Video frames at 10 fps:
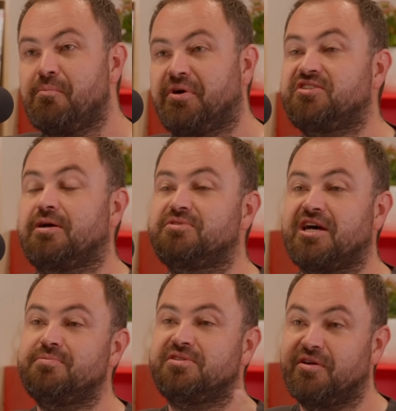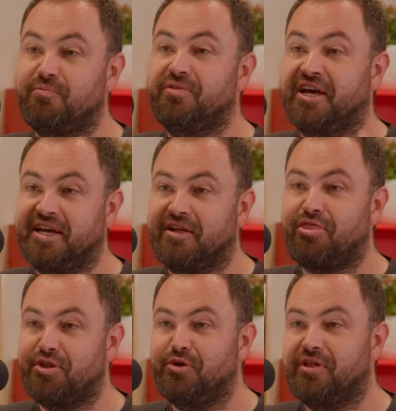But sometimes they get
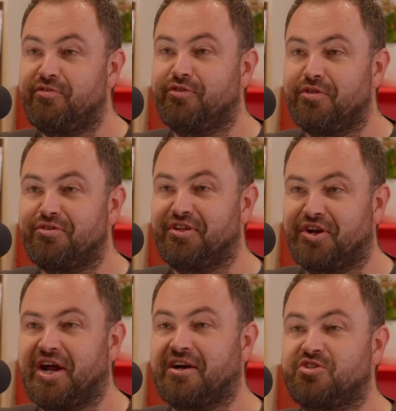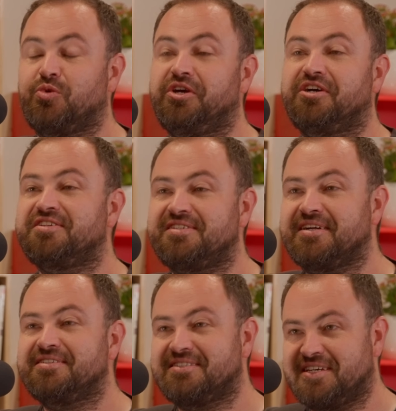through, they fall through the cracks. So we got
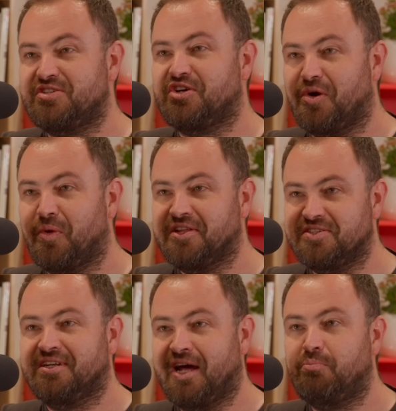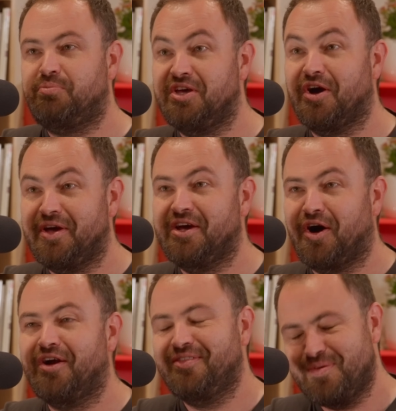sent a test car once that had
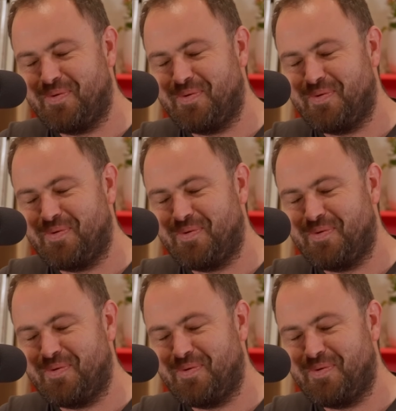POER on the